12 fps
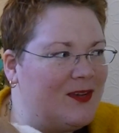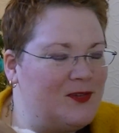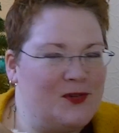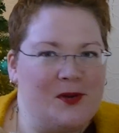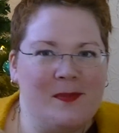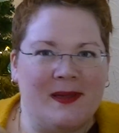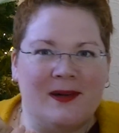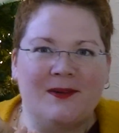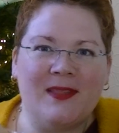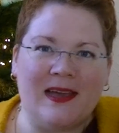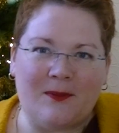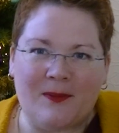doorbell
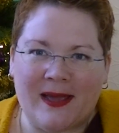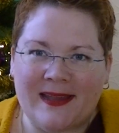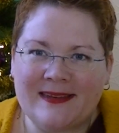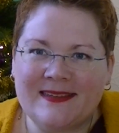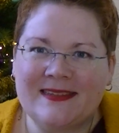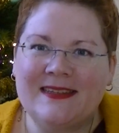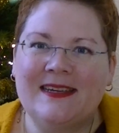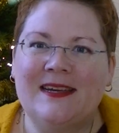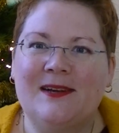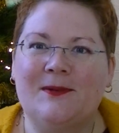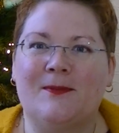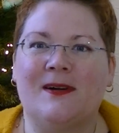that went
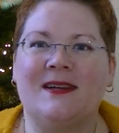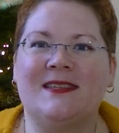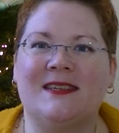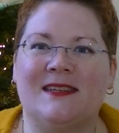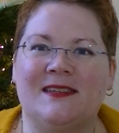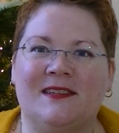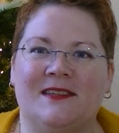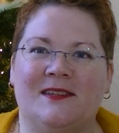wasn't